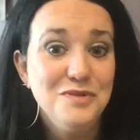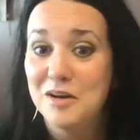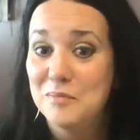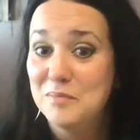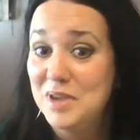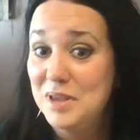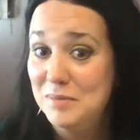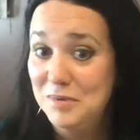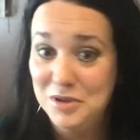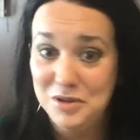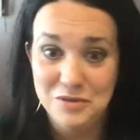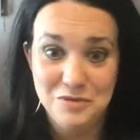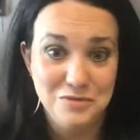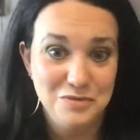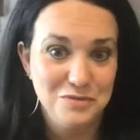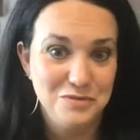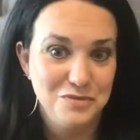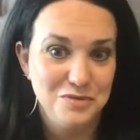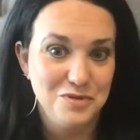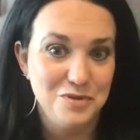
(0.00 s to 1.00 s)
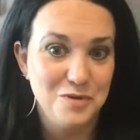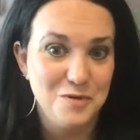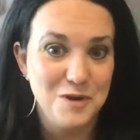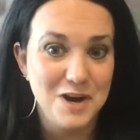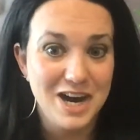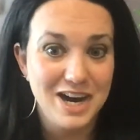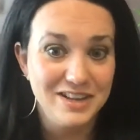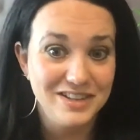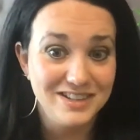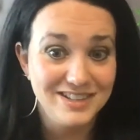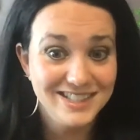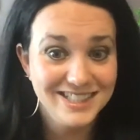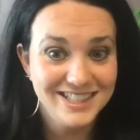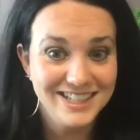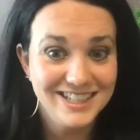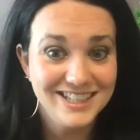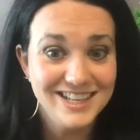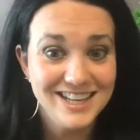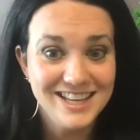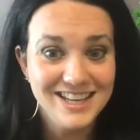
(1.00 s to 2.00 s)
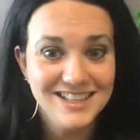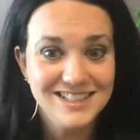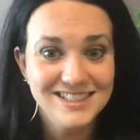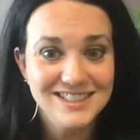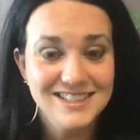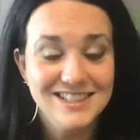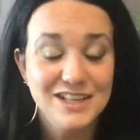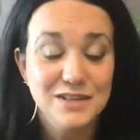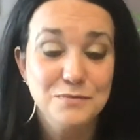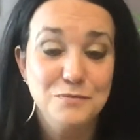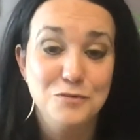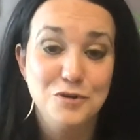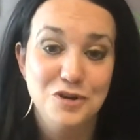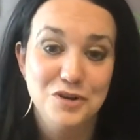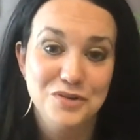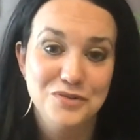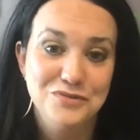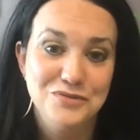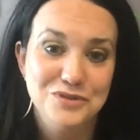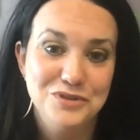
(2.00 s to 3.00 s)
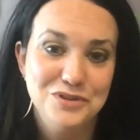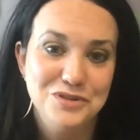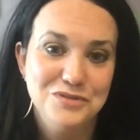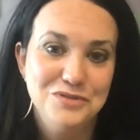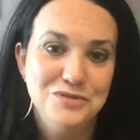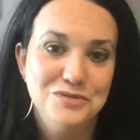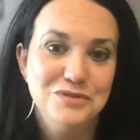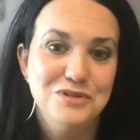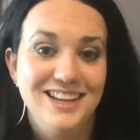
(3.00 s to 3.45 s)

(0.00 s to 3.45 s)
Maybe you know other techniques that work for you.